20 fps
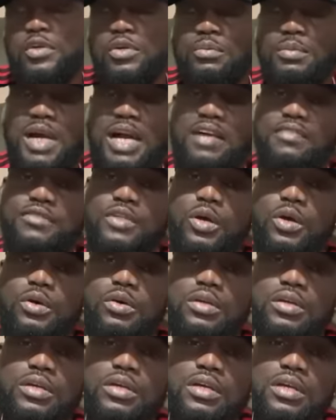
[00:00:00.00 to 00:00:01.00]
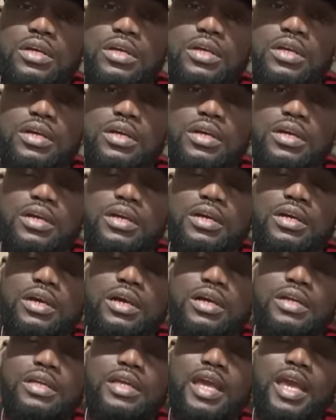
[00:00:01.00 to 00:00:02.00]
come off now.
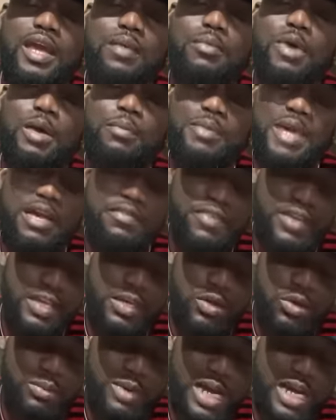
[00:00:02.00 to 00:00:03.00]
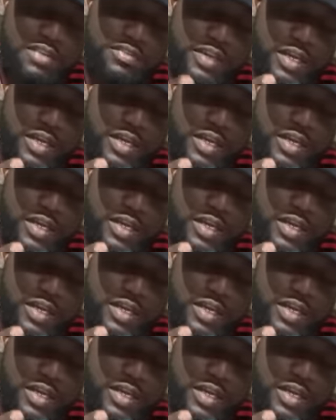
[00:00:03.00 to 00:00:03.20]
Yeah, but me have to come off